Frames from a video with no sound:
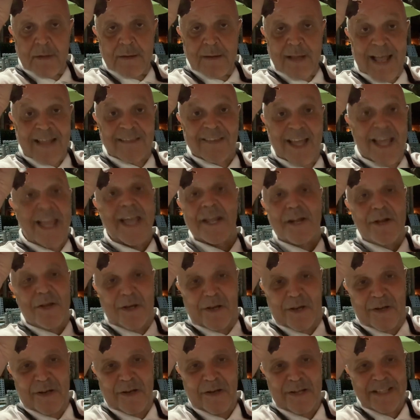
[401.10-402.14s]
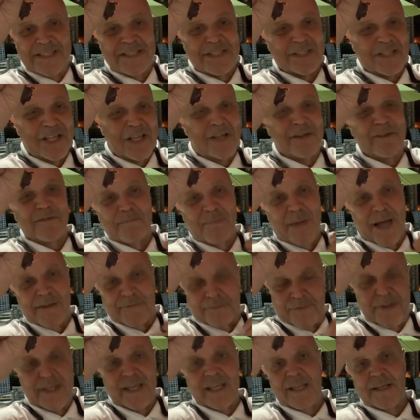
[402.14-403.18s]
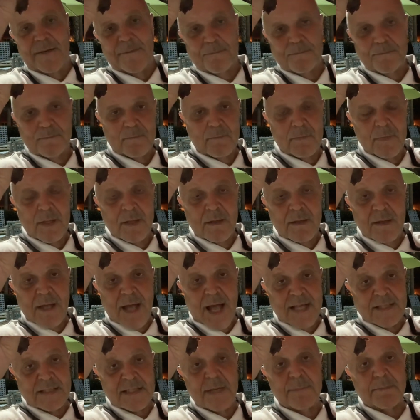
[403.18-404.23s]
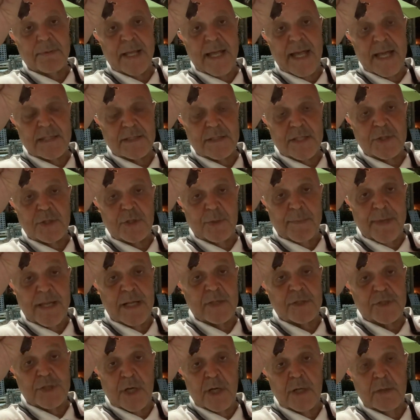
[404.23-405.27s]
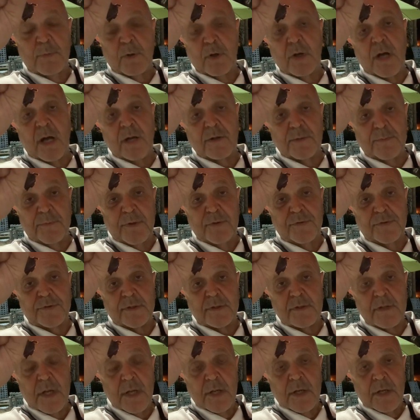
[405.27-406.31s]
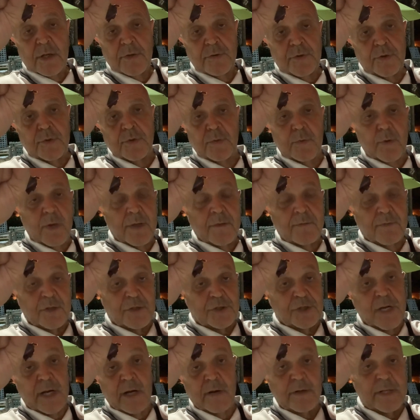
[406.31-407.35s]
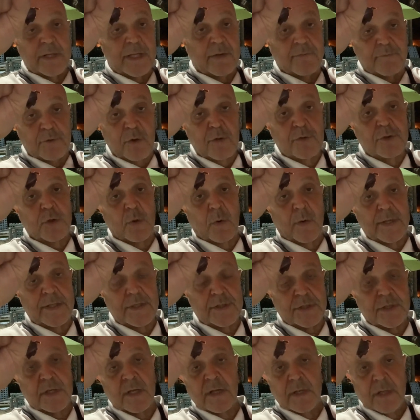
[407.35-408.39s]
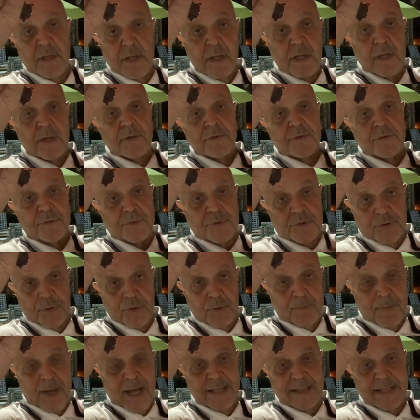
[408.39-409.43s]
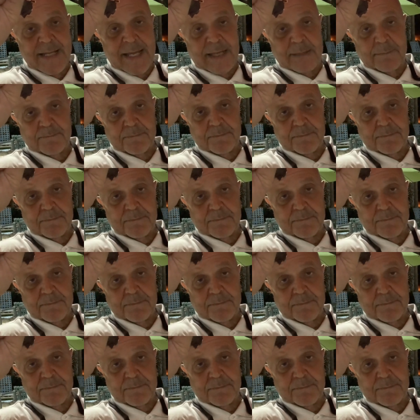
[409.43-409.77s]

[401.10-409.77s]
And then, instead of my fee, I simply ask that you make a charitable contribution to the charity of your choice to my name.